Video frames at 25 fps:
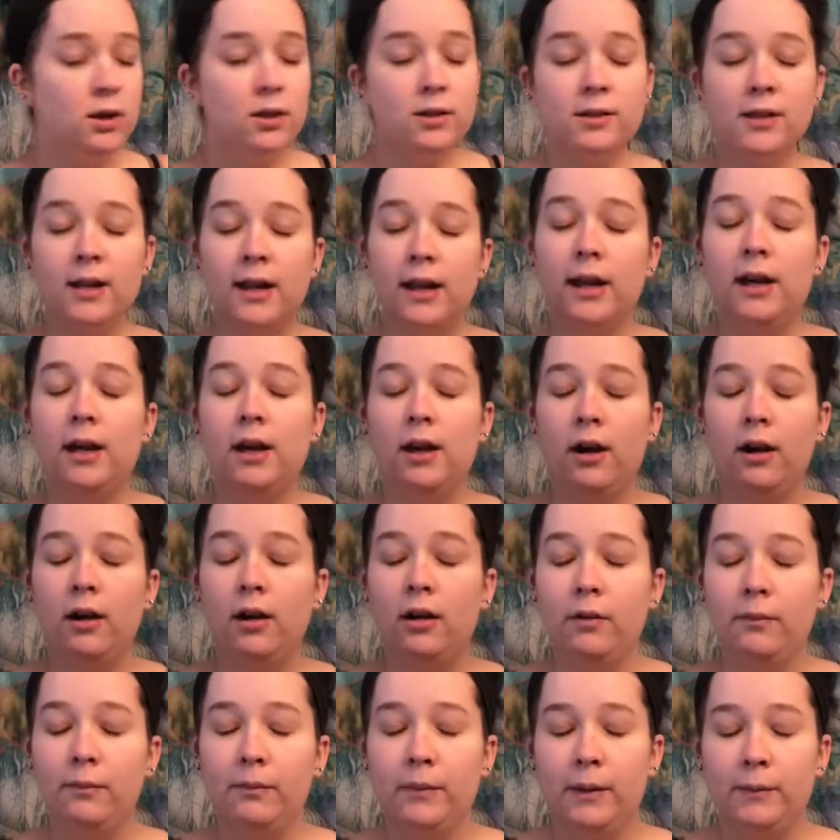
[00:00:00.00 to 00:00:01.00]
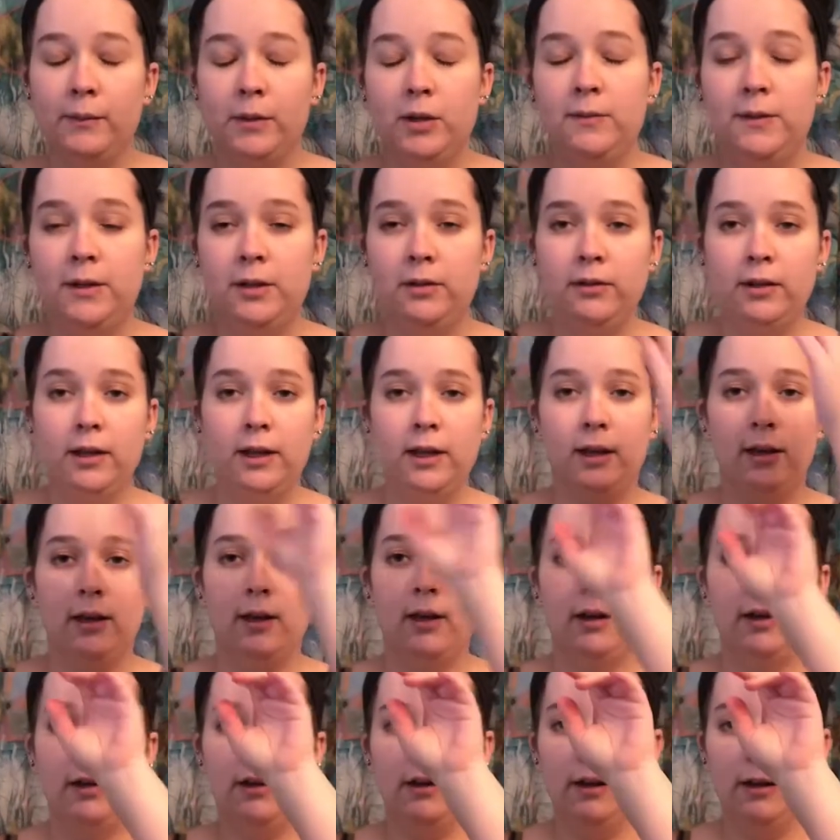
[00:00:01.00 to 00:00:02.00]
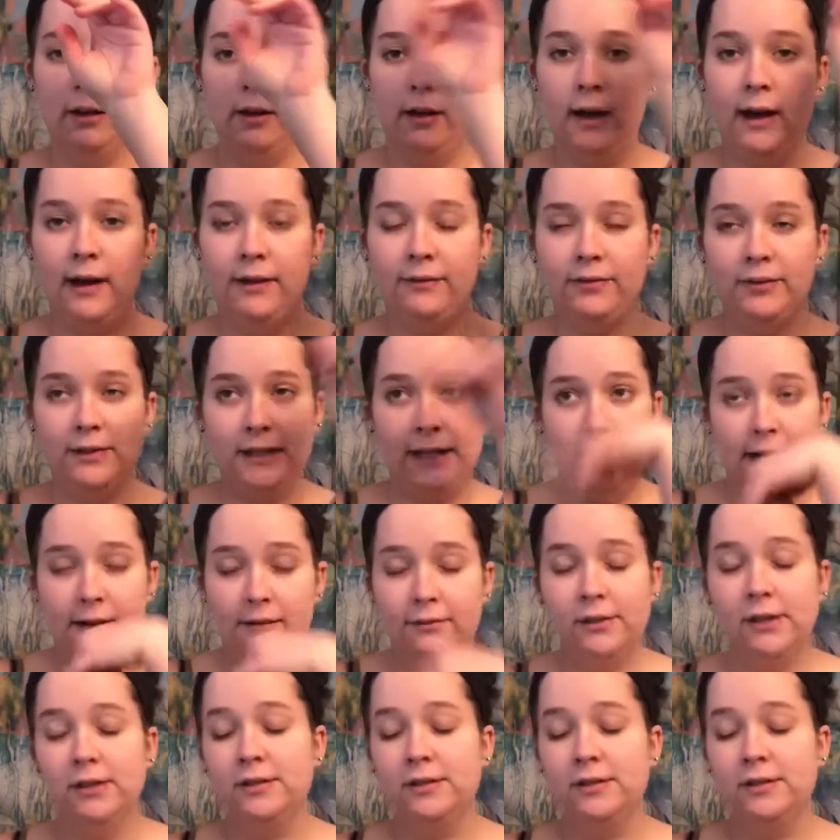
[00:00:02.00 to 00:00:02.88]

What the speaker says: Today I'm going to be doing half and half,